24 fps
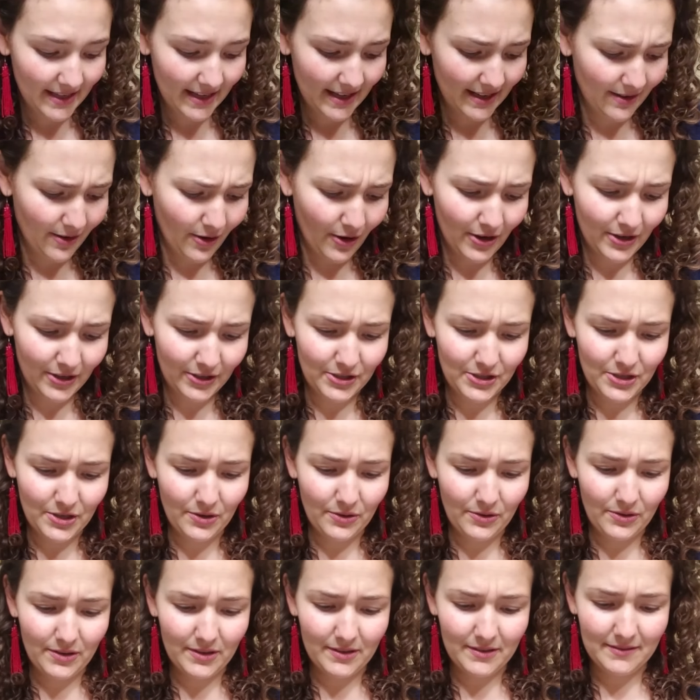an
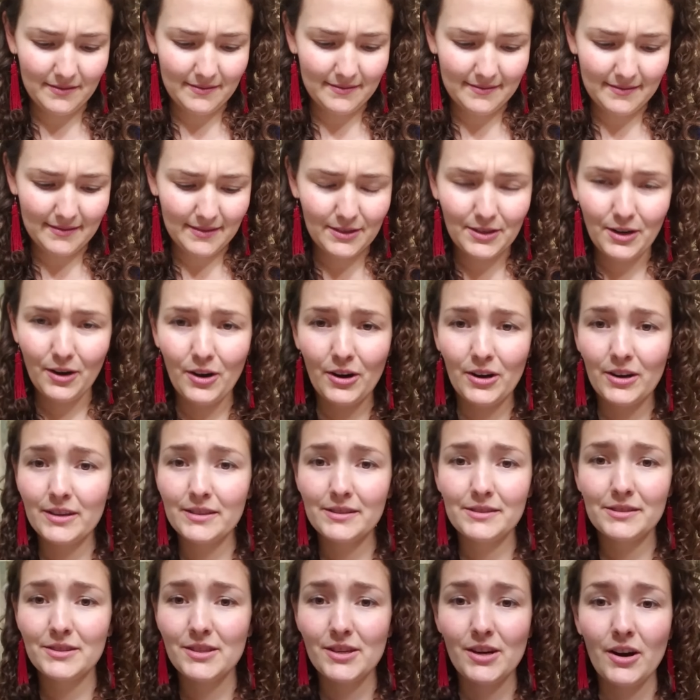artichoke heart
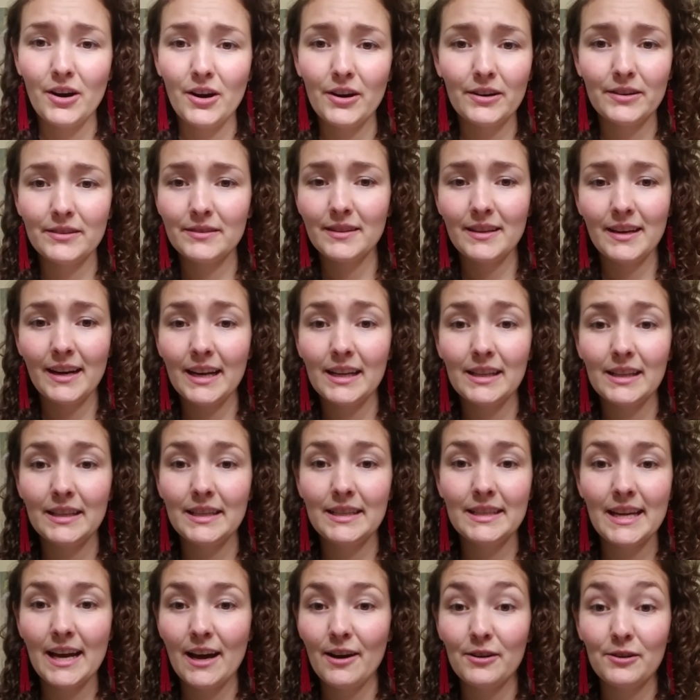jar that I
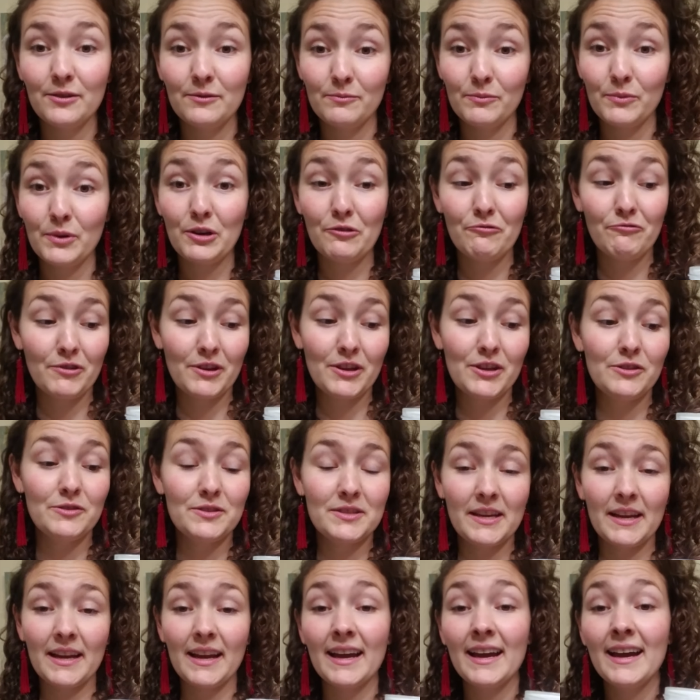cleaned out and I'm
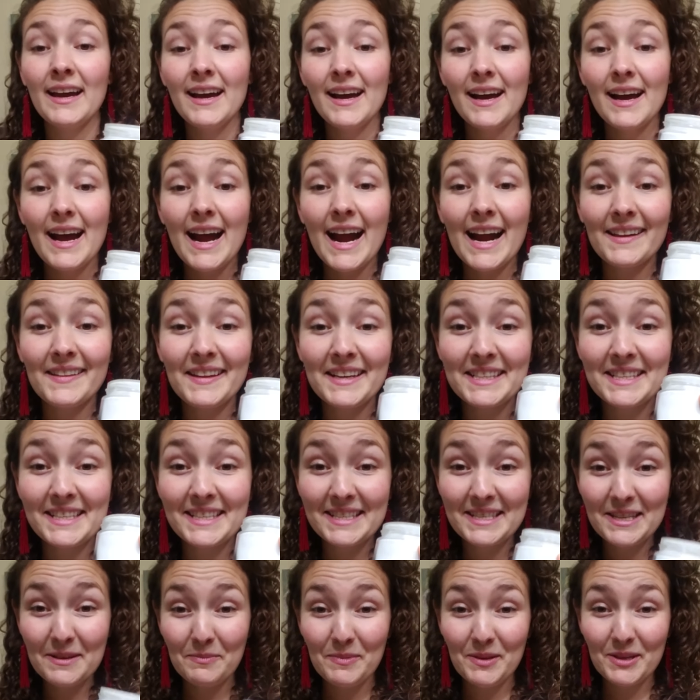reusing. I like to
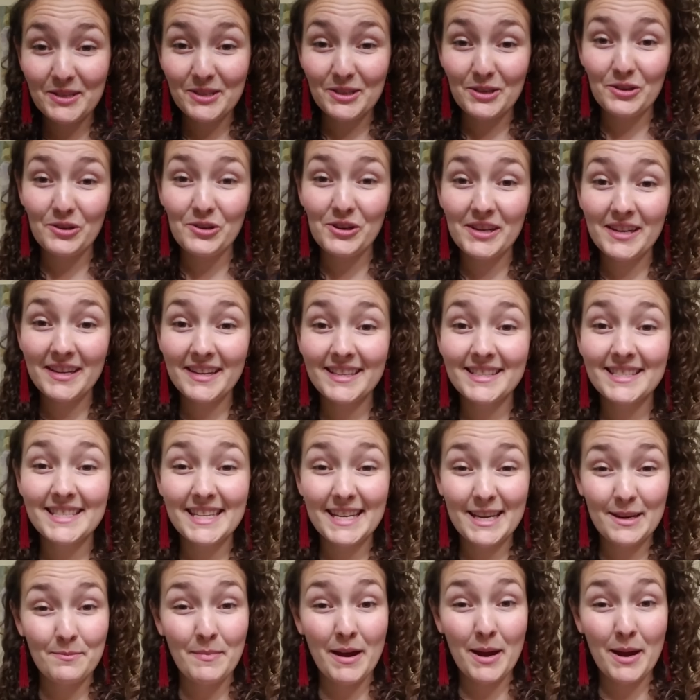keep these ingredients in my